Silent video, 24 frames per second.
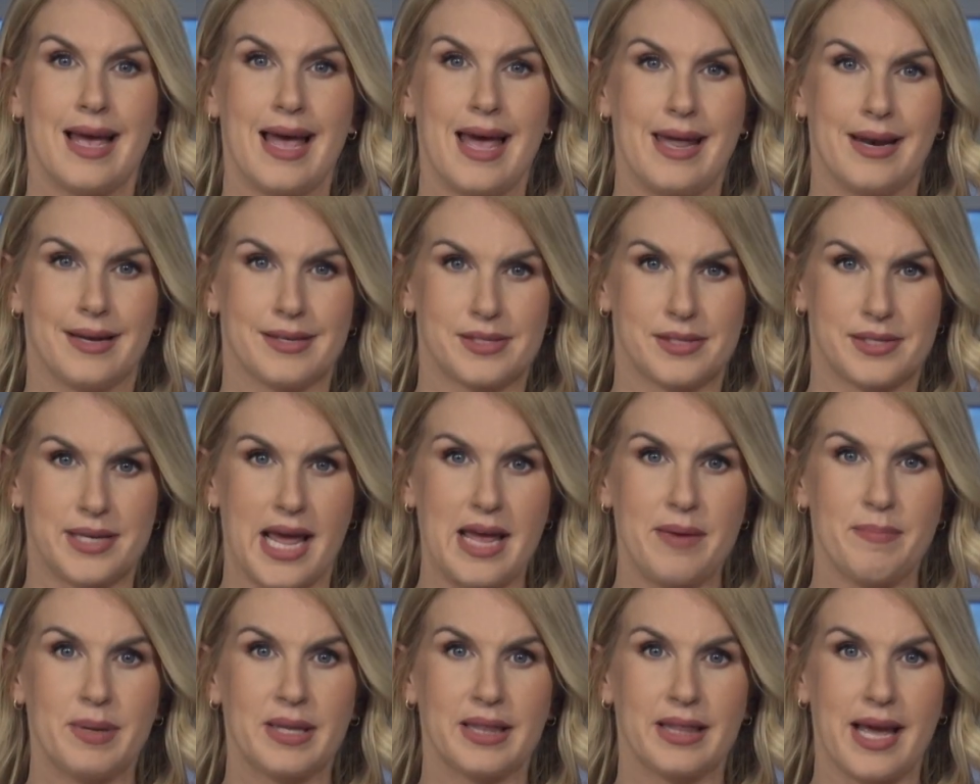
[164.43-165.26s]
In a
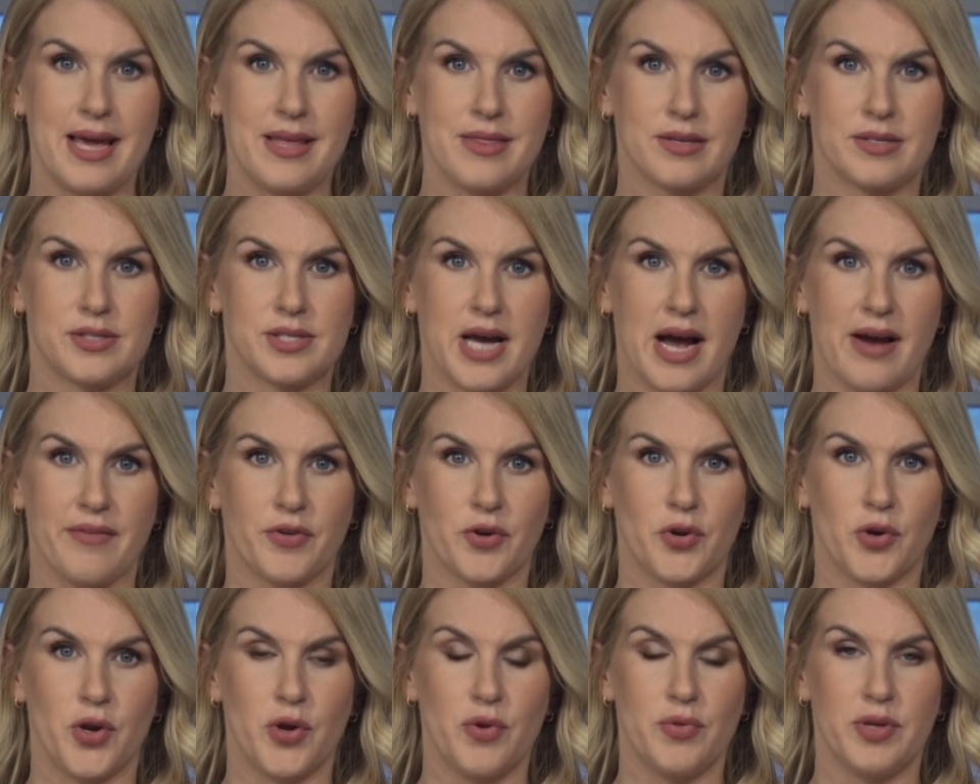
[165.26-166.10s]
statement late this
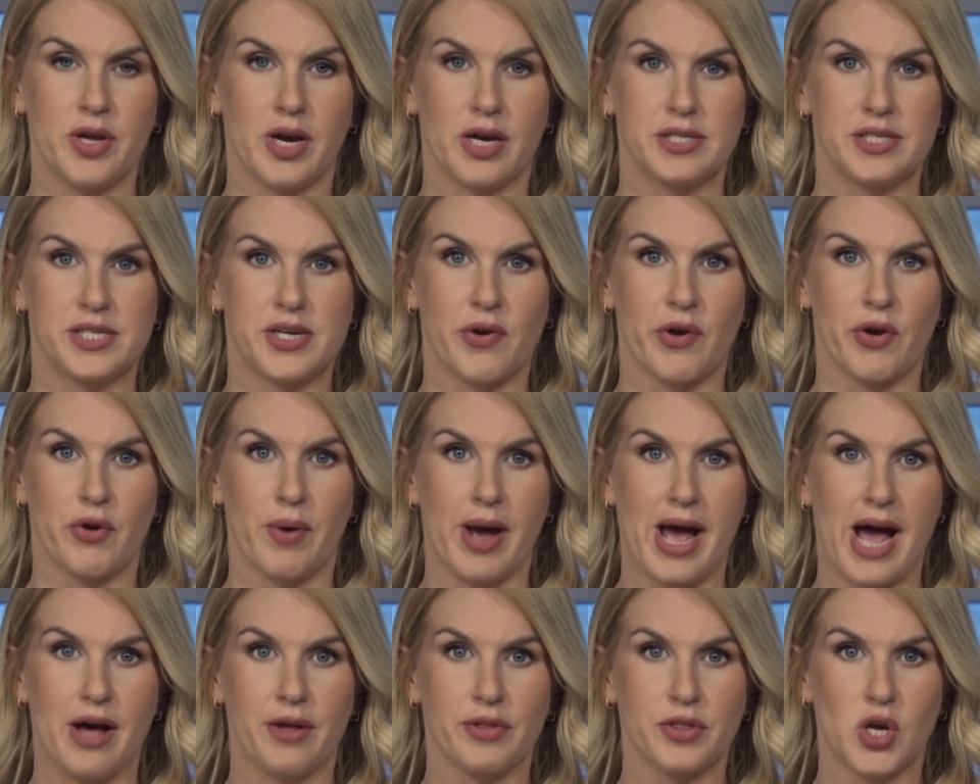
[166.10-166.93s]
afternoon, the Ontario
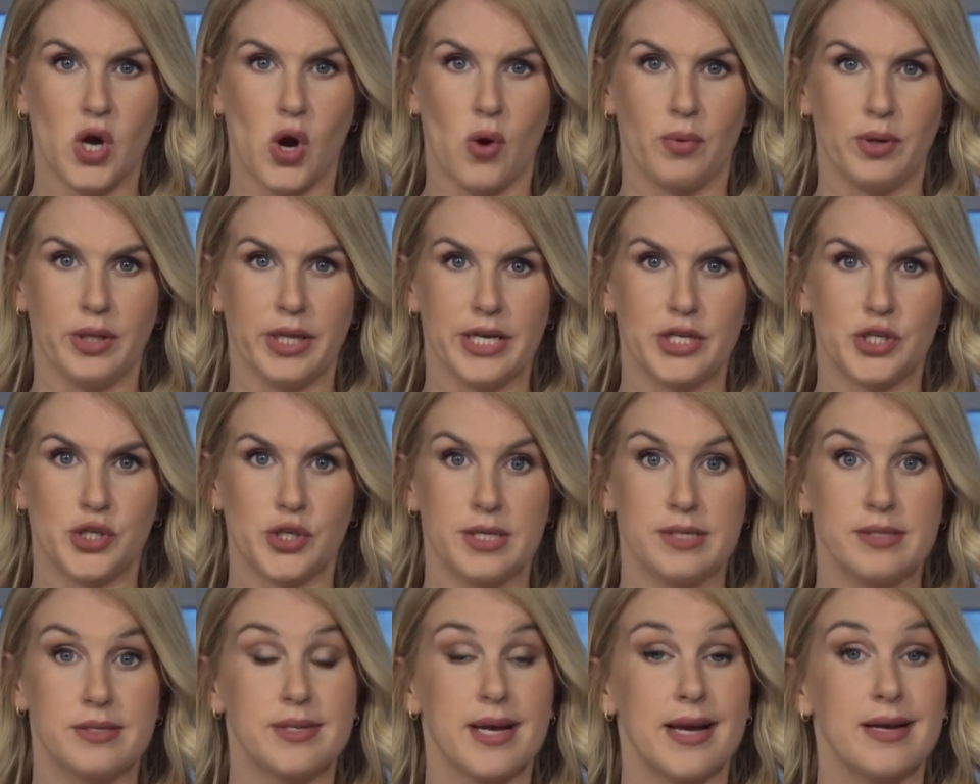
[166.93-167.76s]
Health
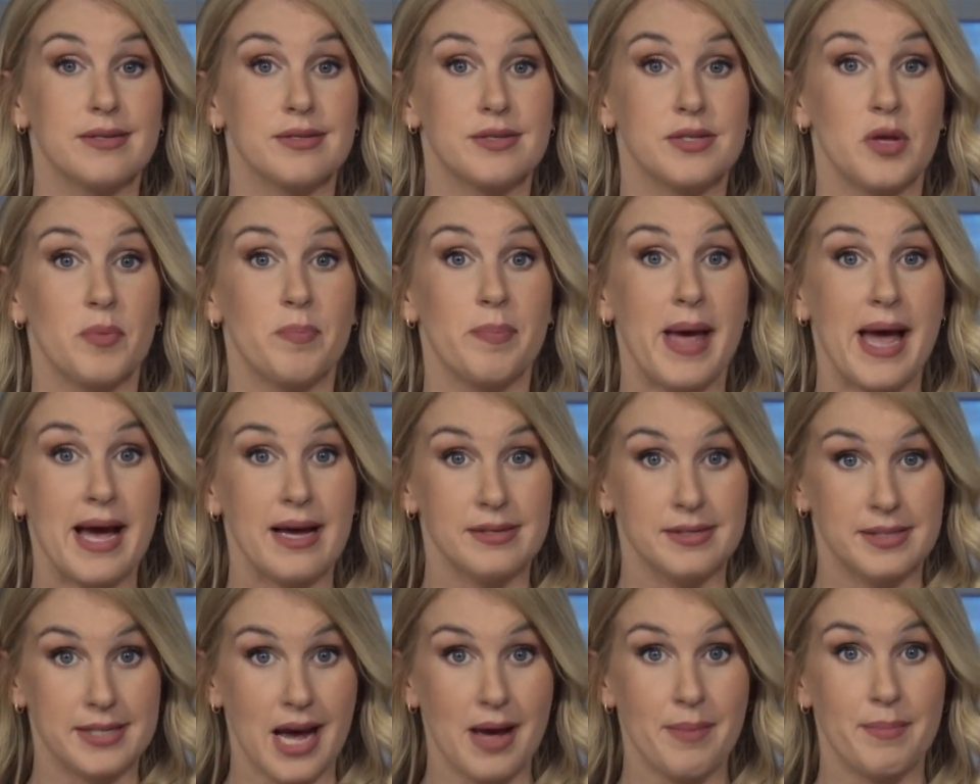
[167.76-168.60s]
Coalition says the
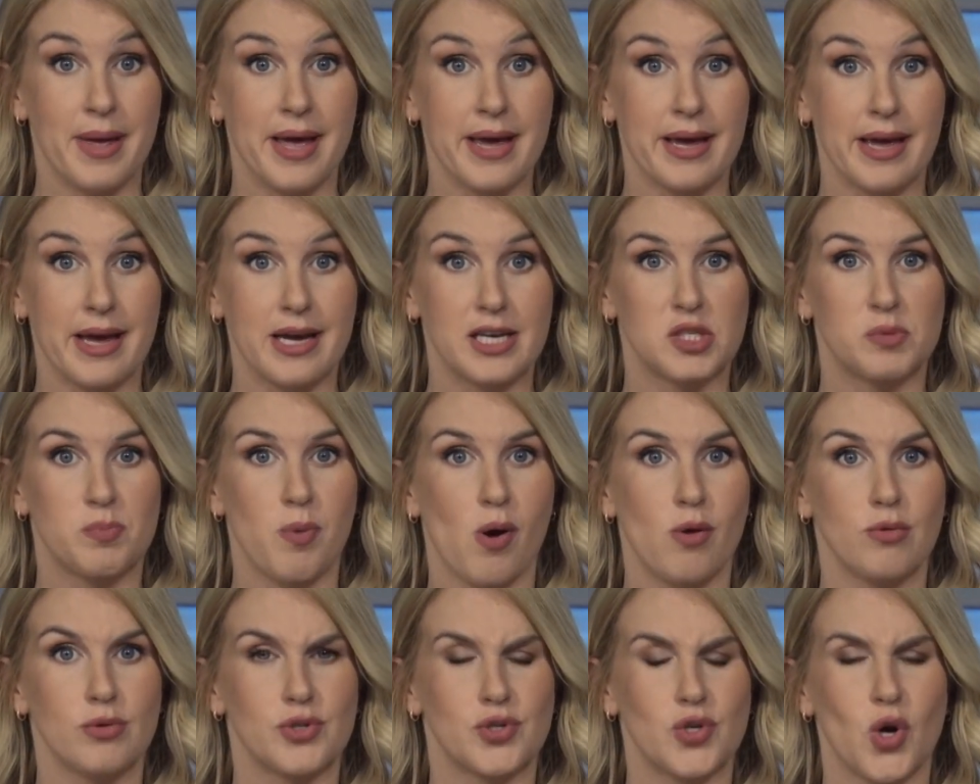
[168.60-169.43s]
pandemic
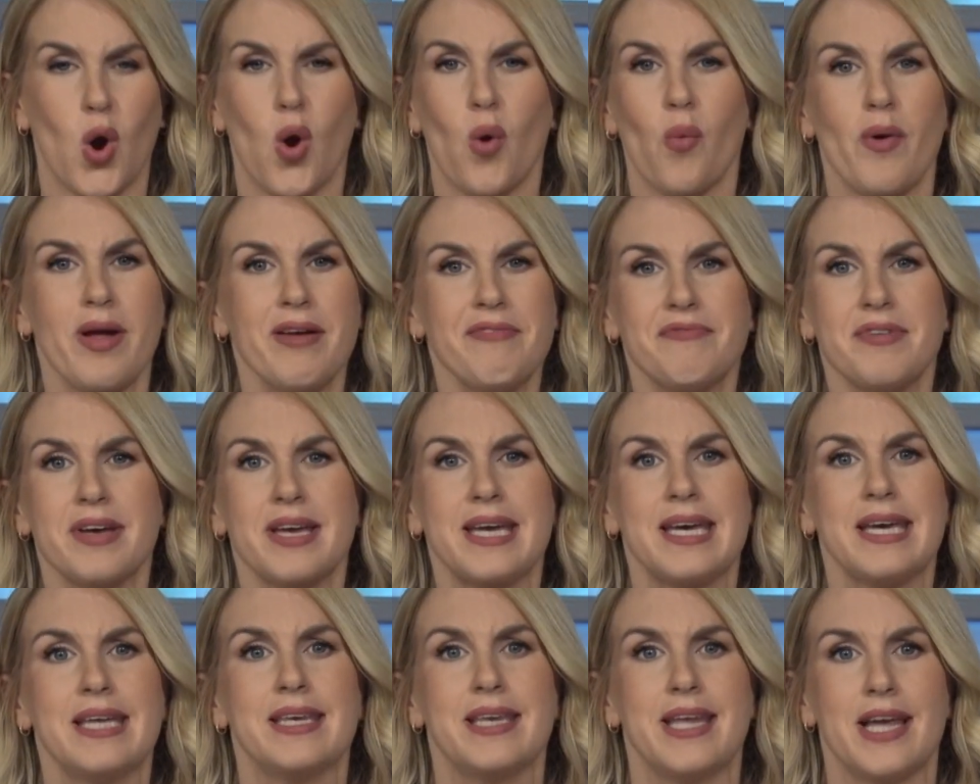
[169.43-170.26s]
exposed
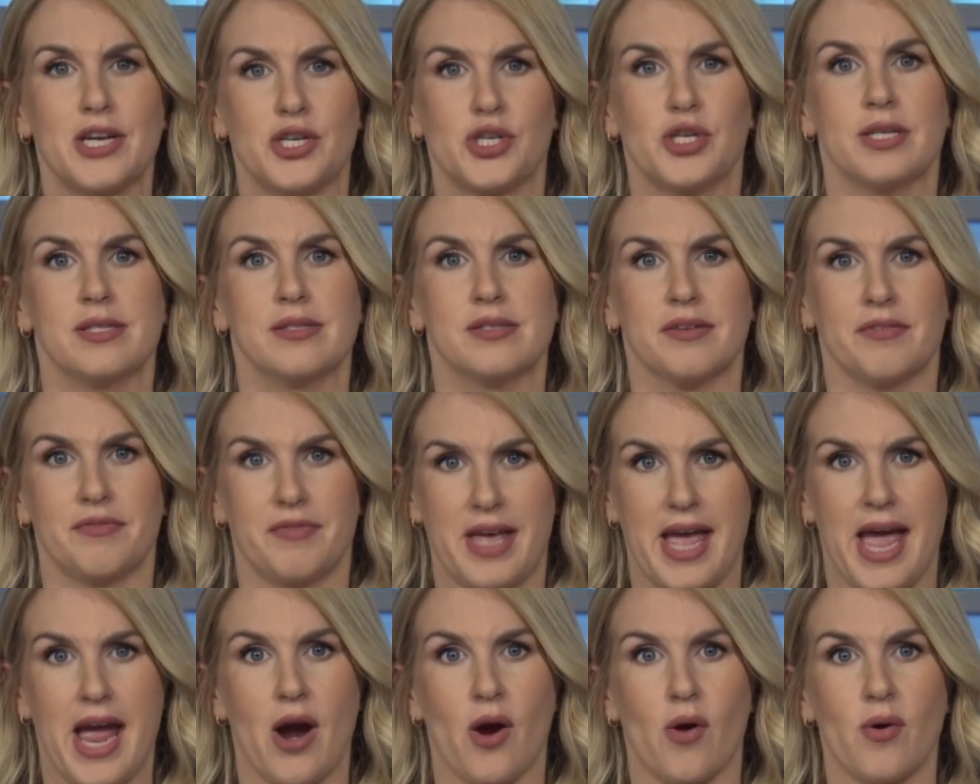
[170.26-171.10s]
horrific conditions of
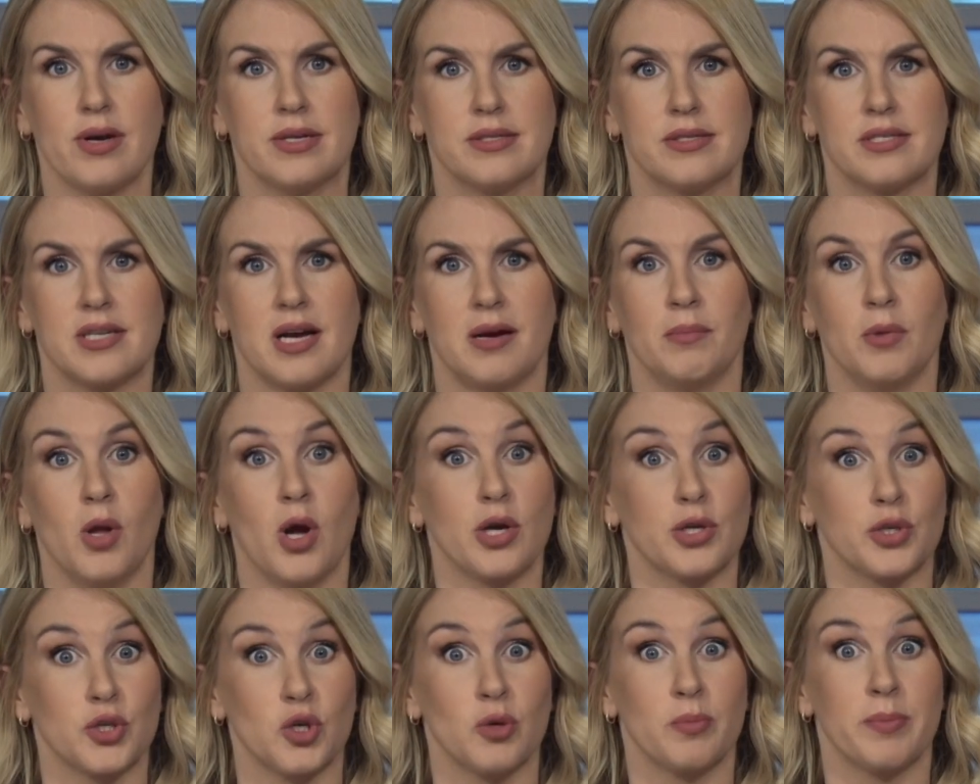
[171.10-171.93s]
care in some
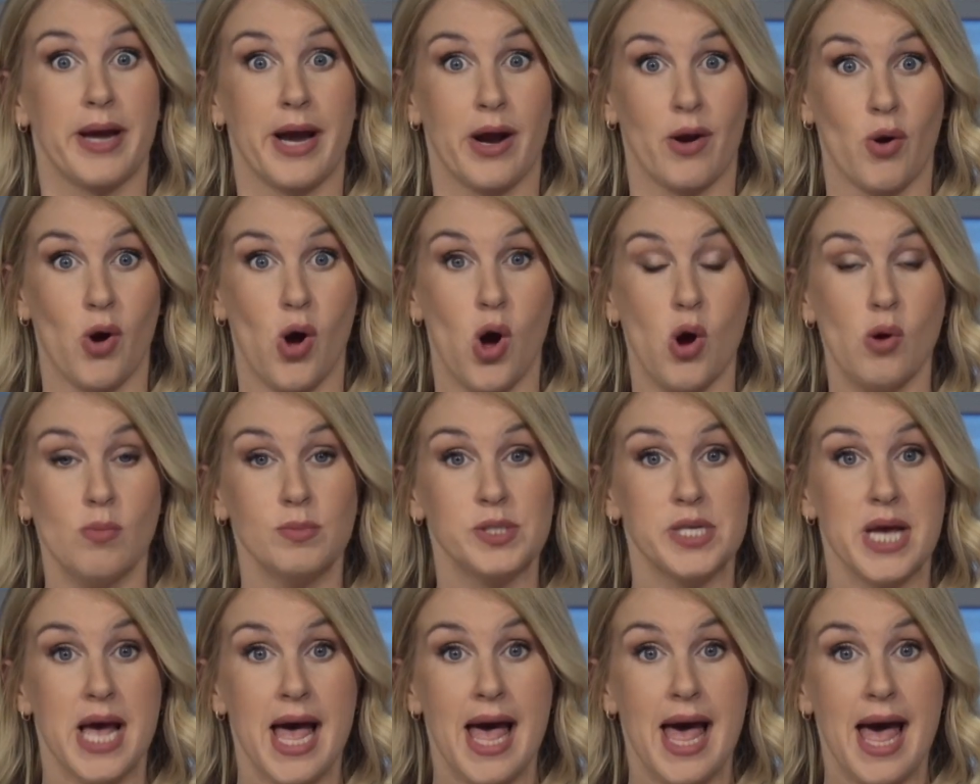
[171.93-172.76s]
long term care
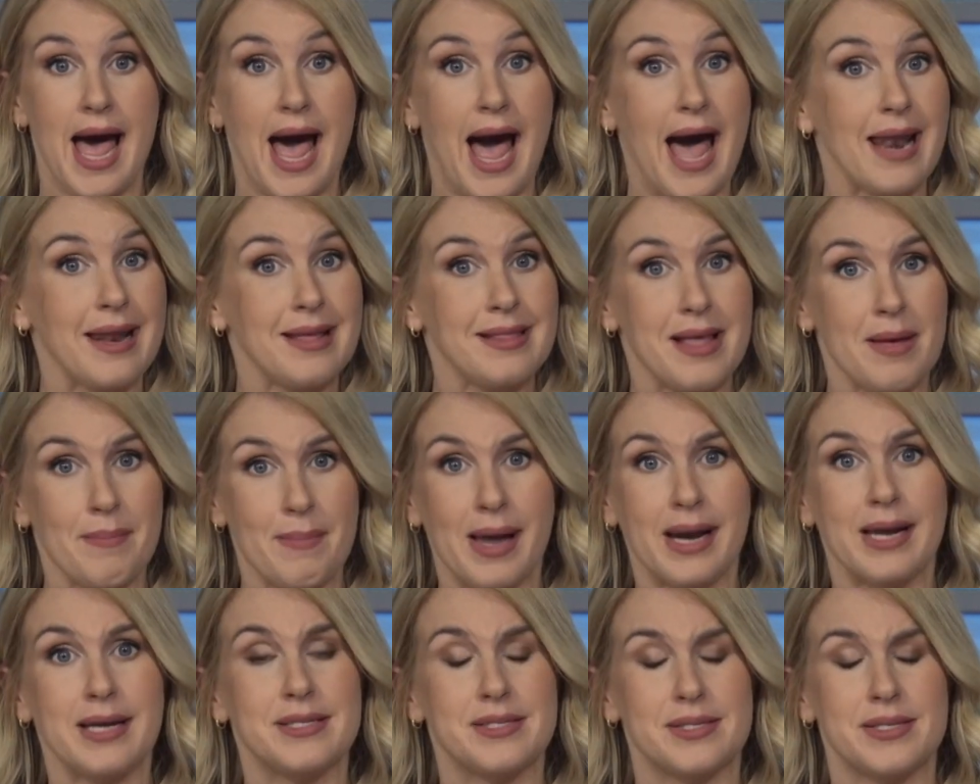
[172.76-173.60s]
homes, adding that
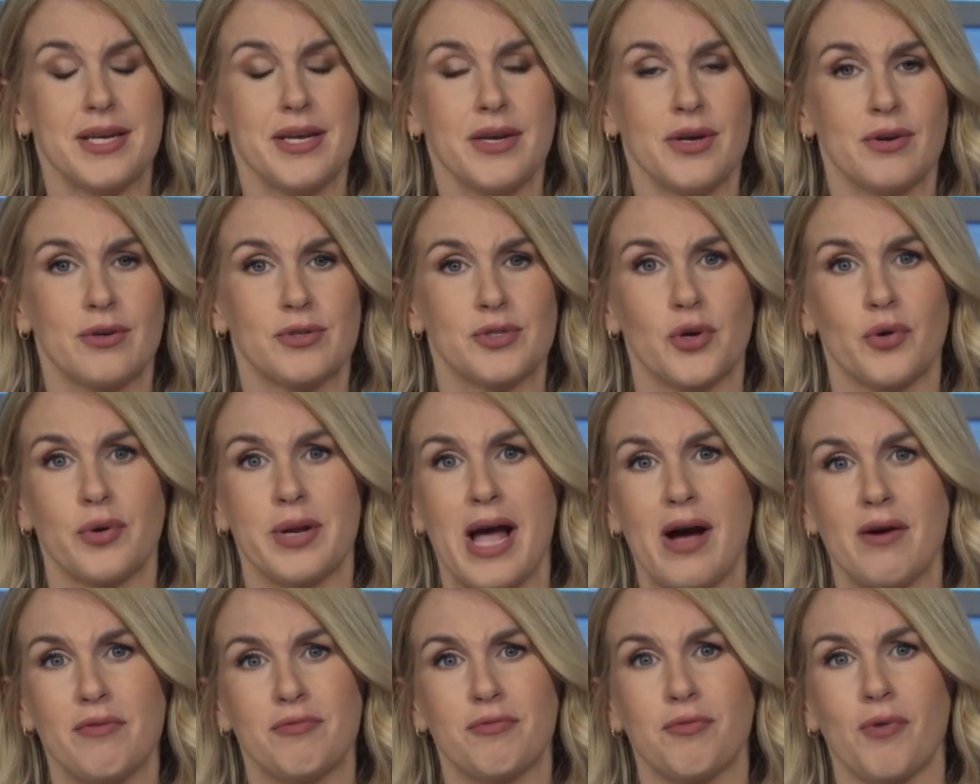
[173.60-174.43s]
many seniors are
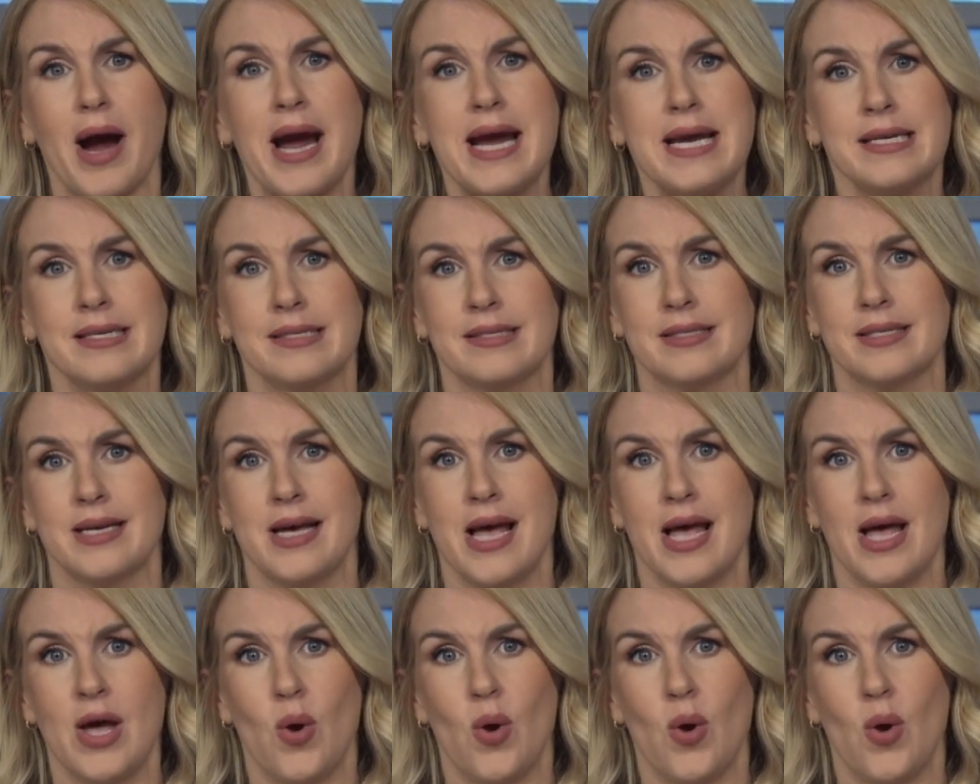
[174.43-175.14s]
now frightened.